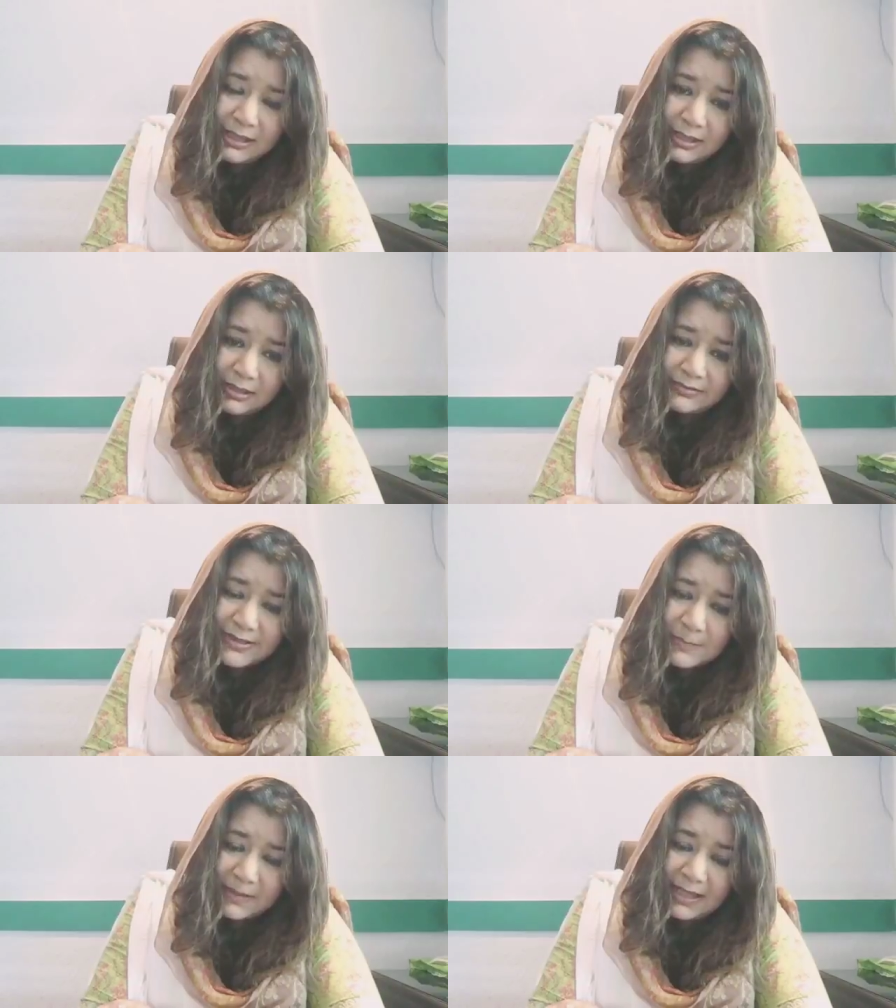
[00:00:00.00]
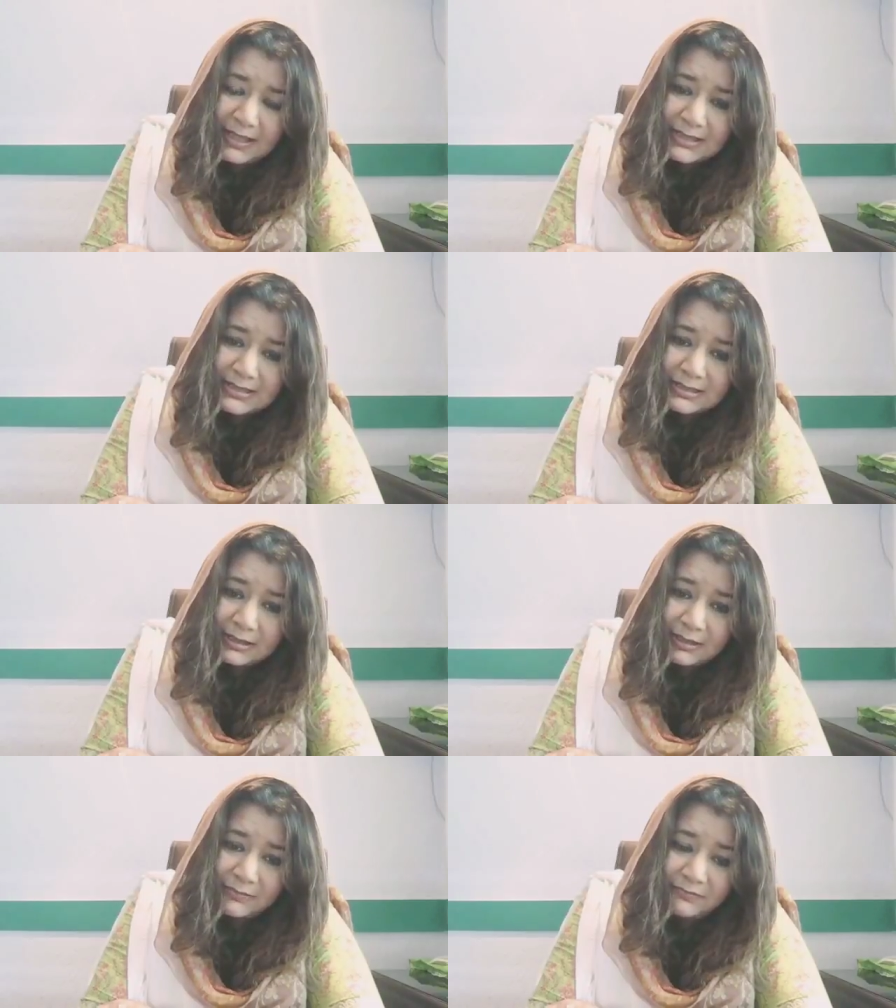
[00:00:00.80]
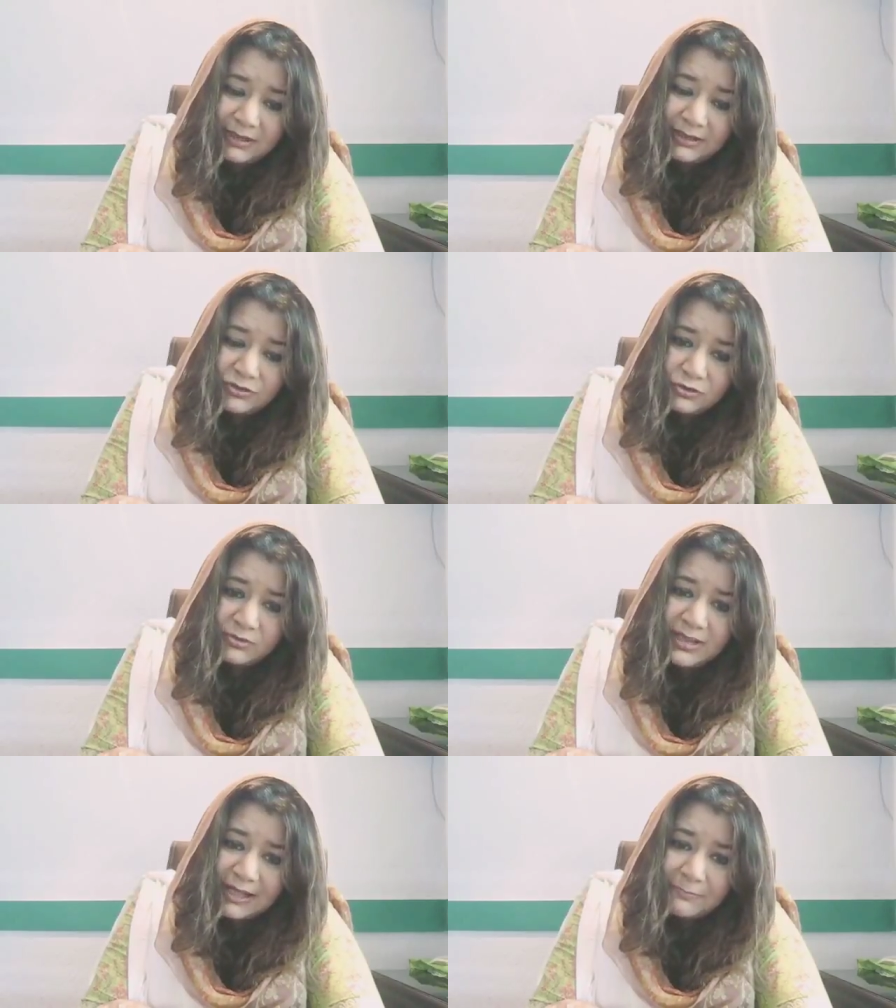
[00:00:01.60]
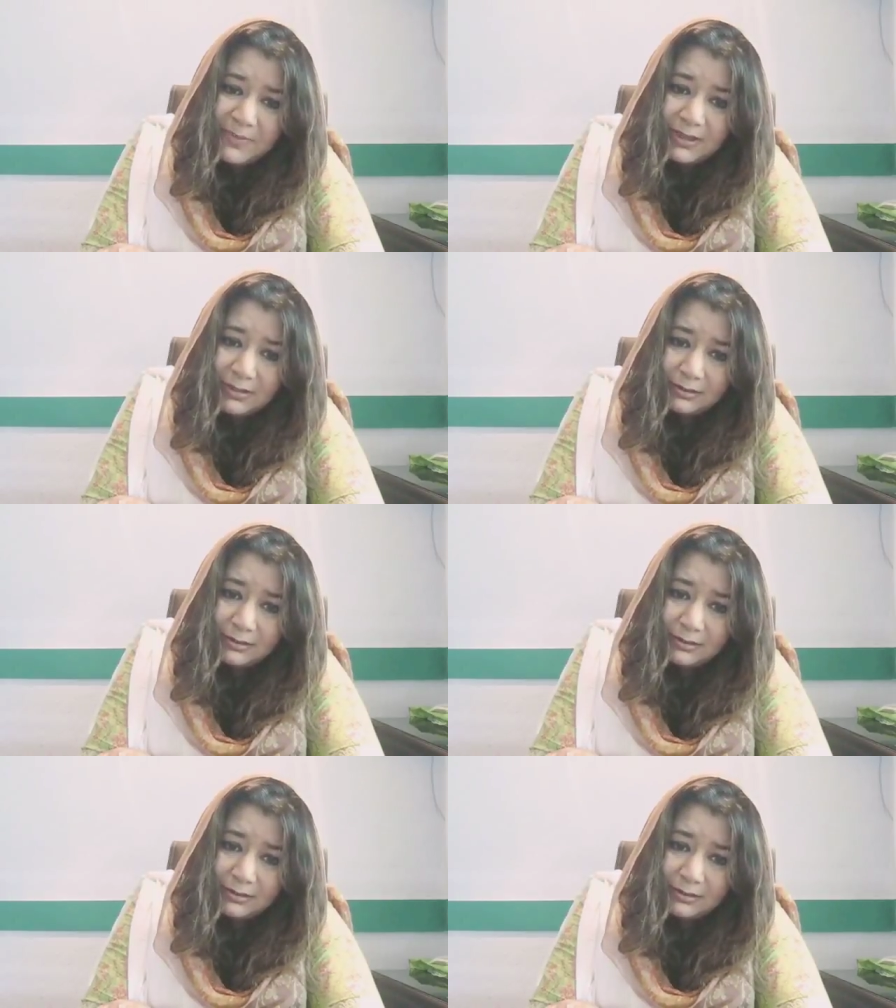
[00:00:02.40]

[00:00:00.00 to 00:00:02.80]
airspace where it shouldn't have been?